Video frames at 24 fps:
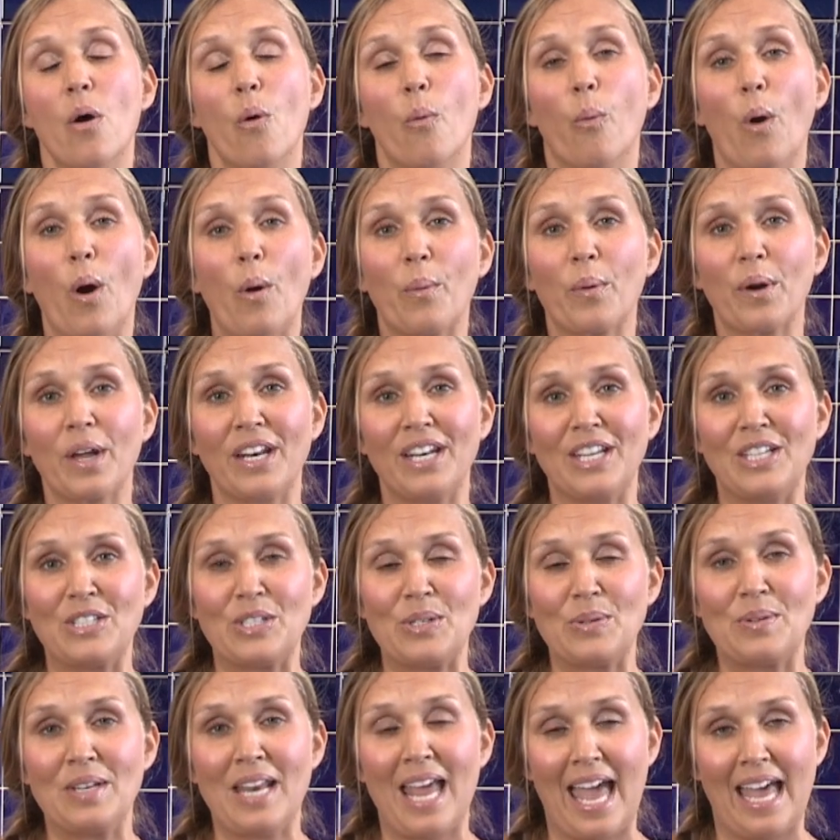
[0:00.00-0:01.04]
what we're gonna
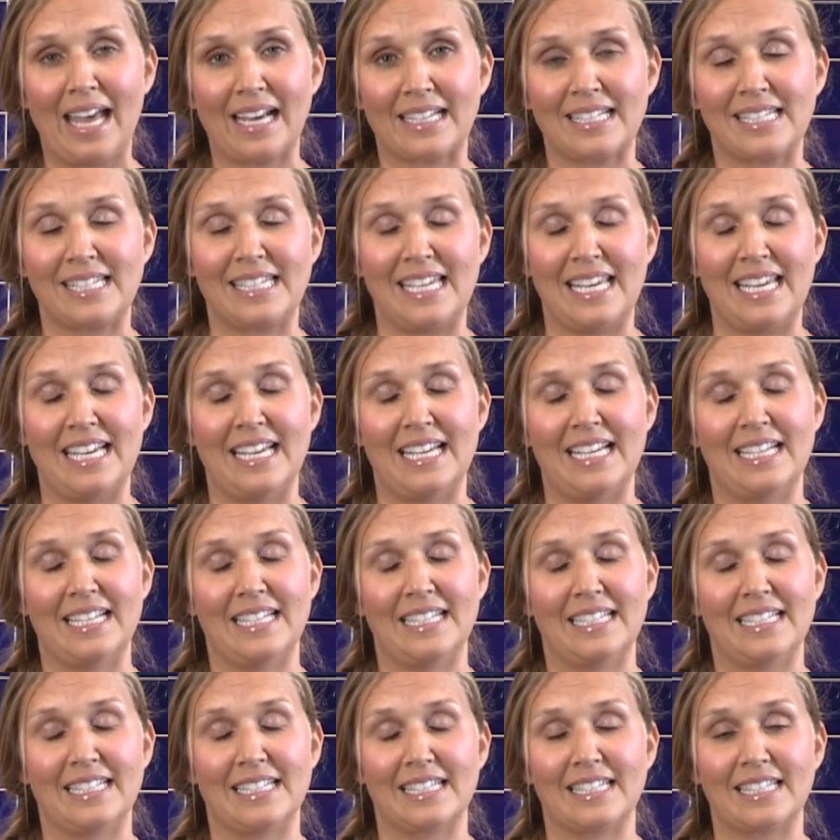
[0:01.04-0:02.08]
do next
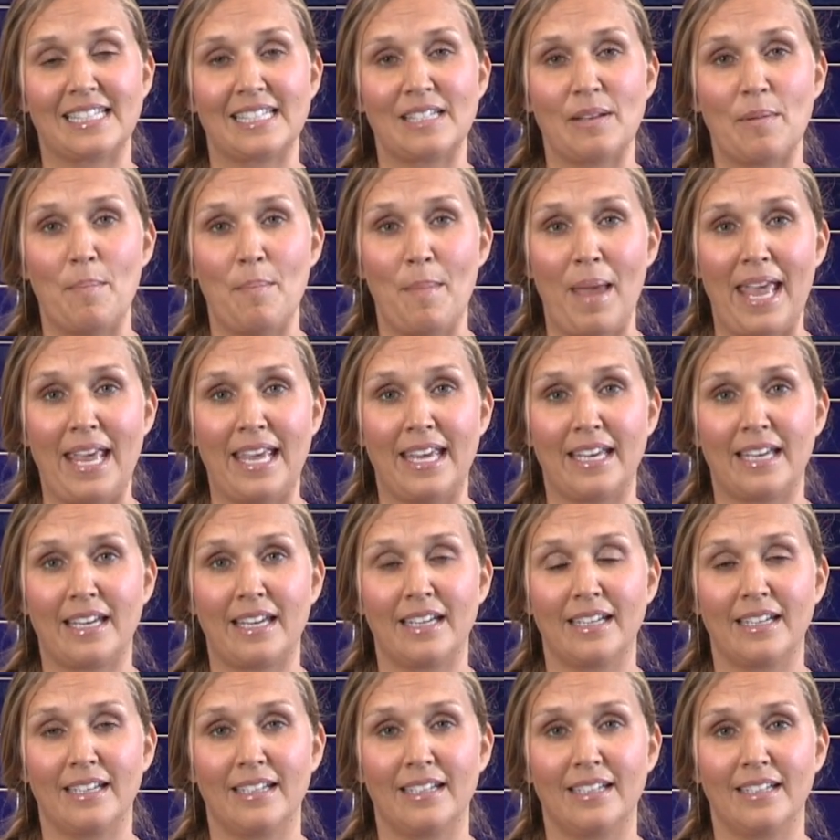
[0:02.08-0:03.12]
is
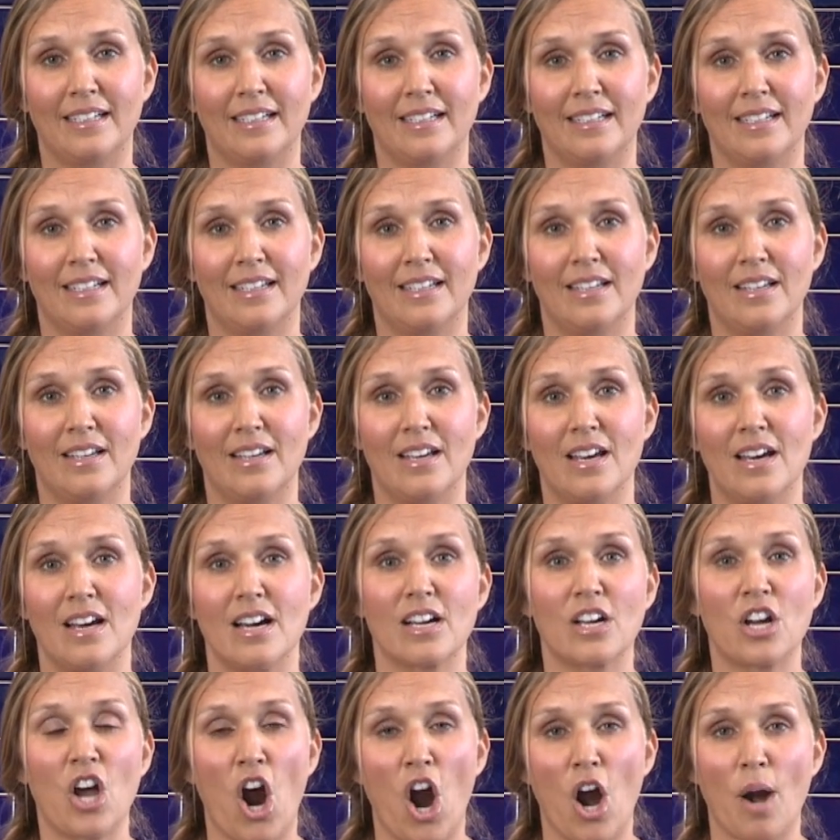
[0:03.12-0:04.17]
make
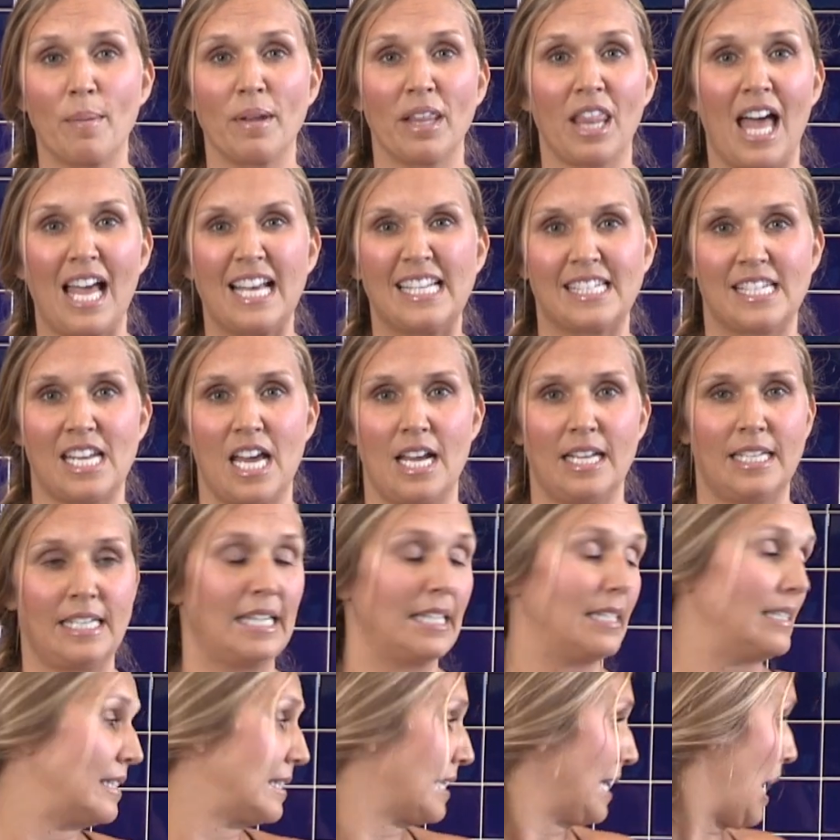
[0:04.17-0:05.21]
caramelized
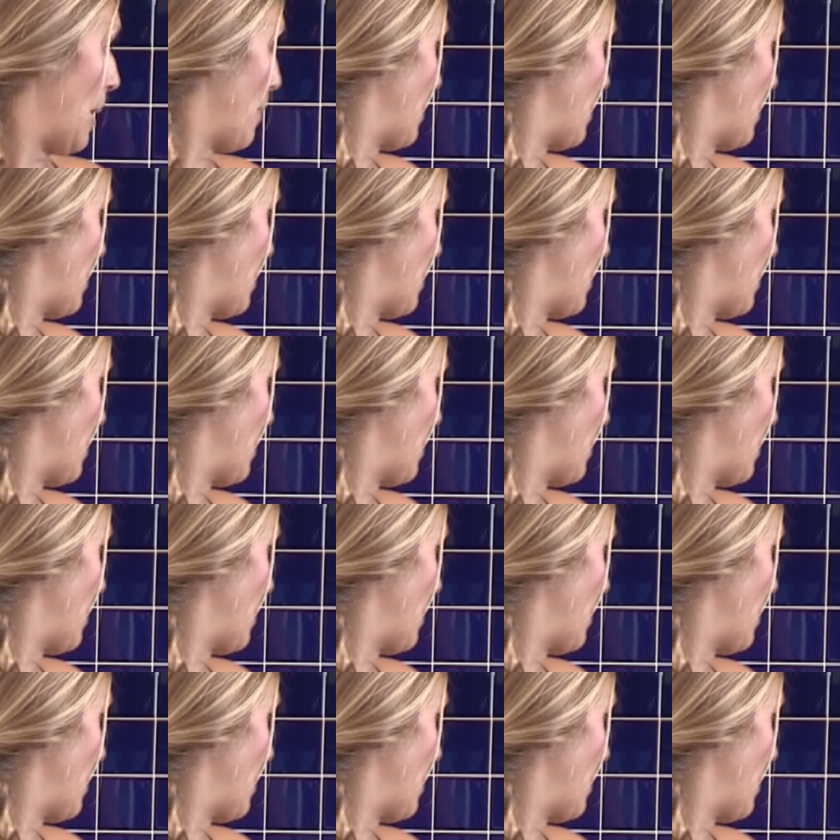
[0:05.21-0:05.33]
onions, and